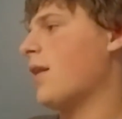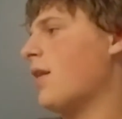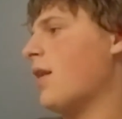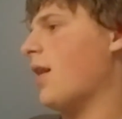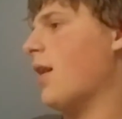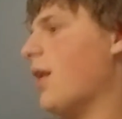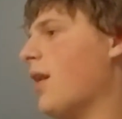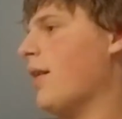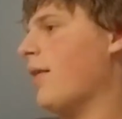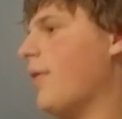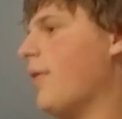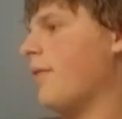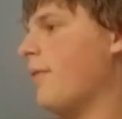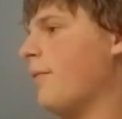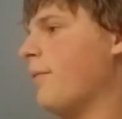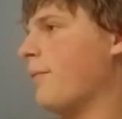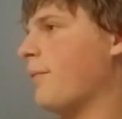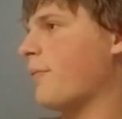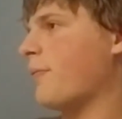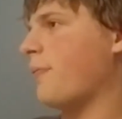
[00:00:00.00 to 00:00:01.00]

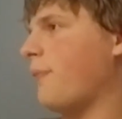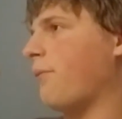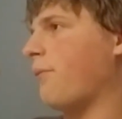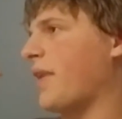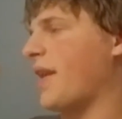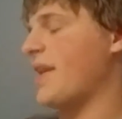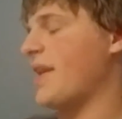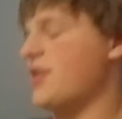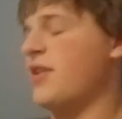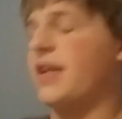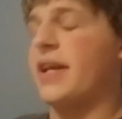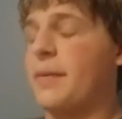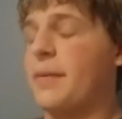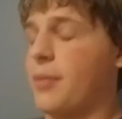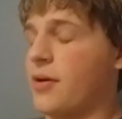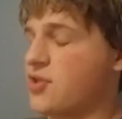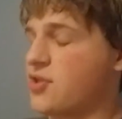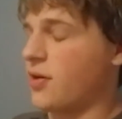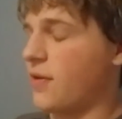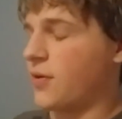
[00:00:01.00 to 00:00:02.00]
Continue to get
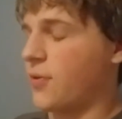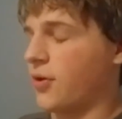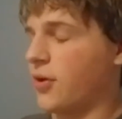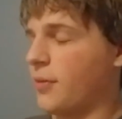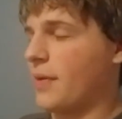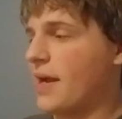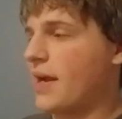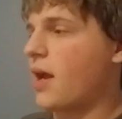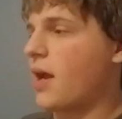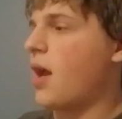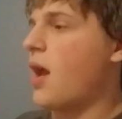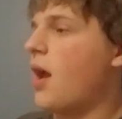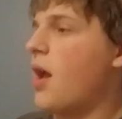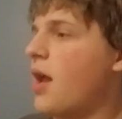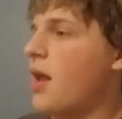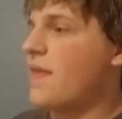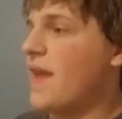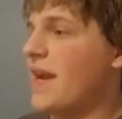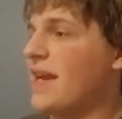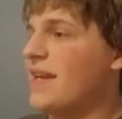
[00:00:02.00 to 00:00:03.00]
pressure on the quarterback.
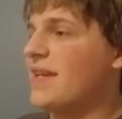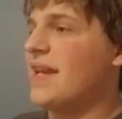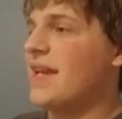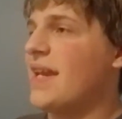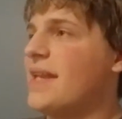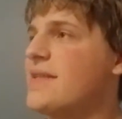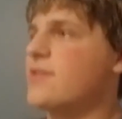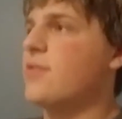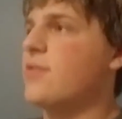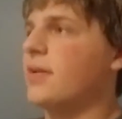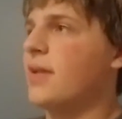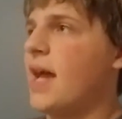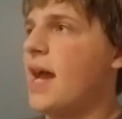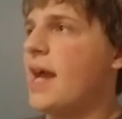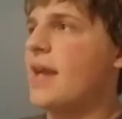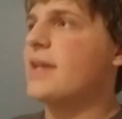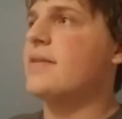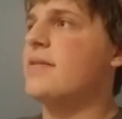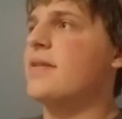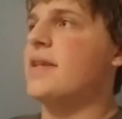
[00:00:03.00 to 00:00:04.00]
They need to
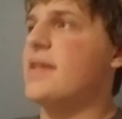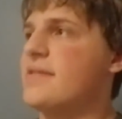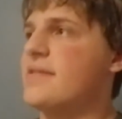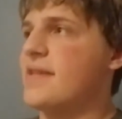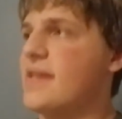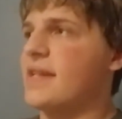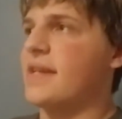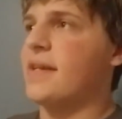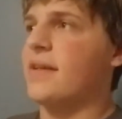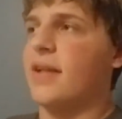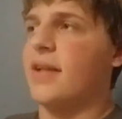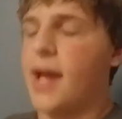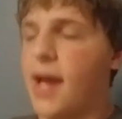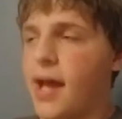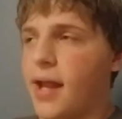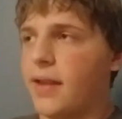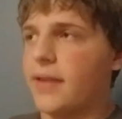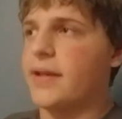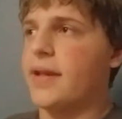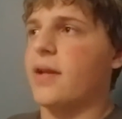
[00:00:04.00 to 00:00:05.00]
let Ezekiel
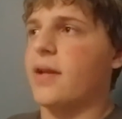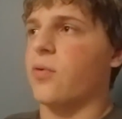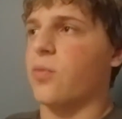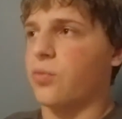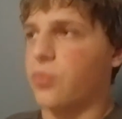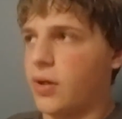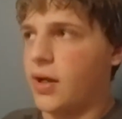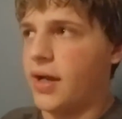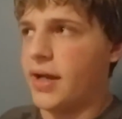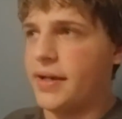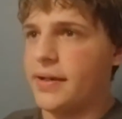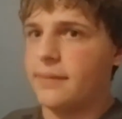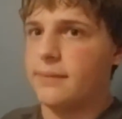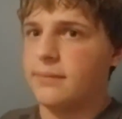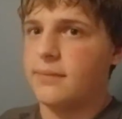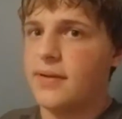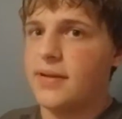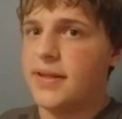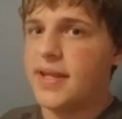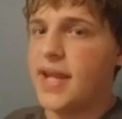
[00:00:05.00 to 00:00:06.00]
Elliott run.
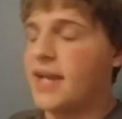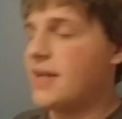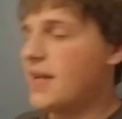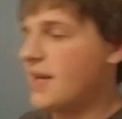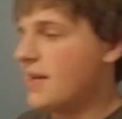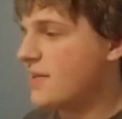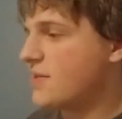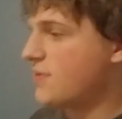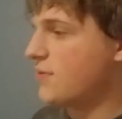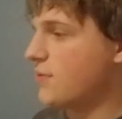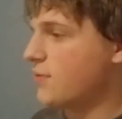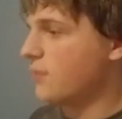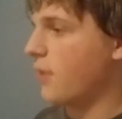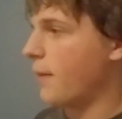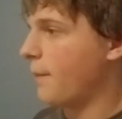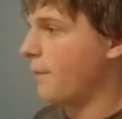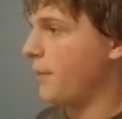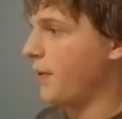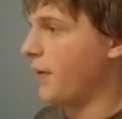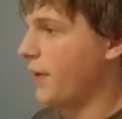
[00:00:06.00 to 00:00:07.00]
They need
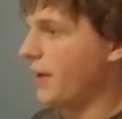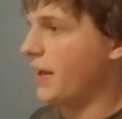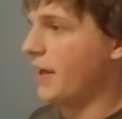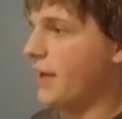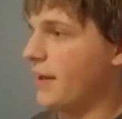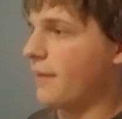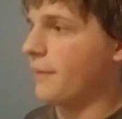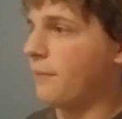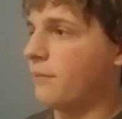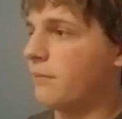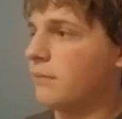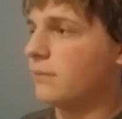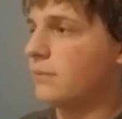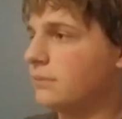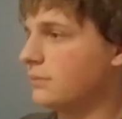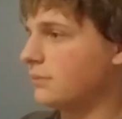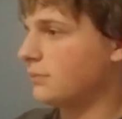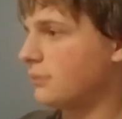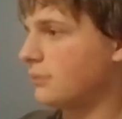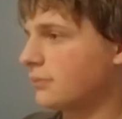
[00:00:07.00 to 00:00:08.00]
to put him.
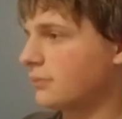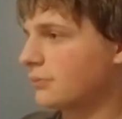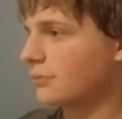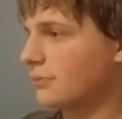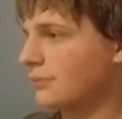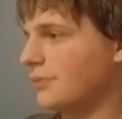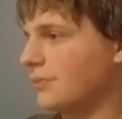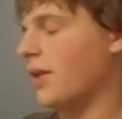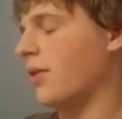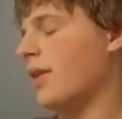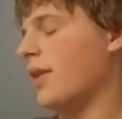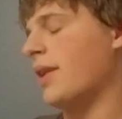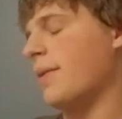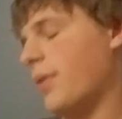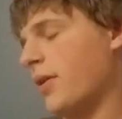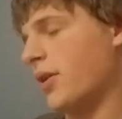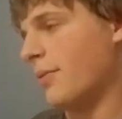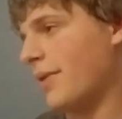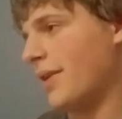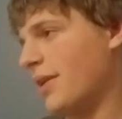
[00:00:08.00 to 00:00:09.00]
Don't need to
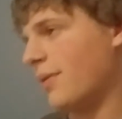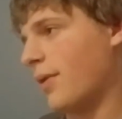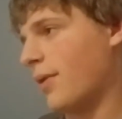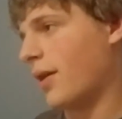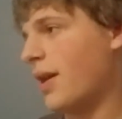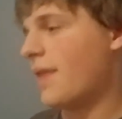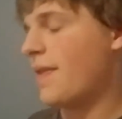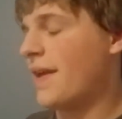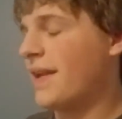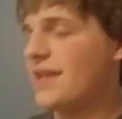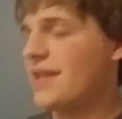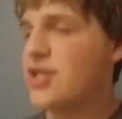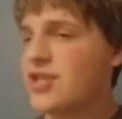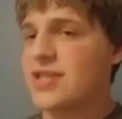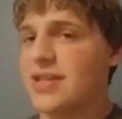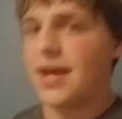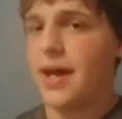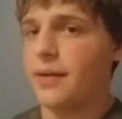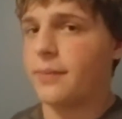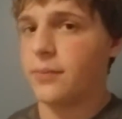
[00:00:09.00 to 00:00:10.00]
put him anywhere. They need to
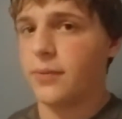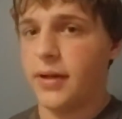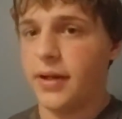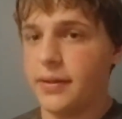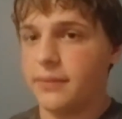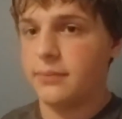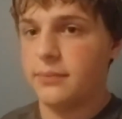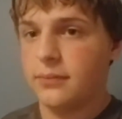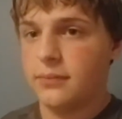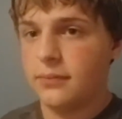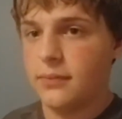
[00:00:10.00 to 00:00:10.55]
just let him run.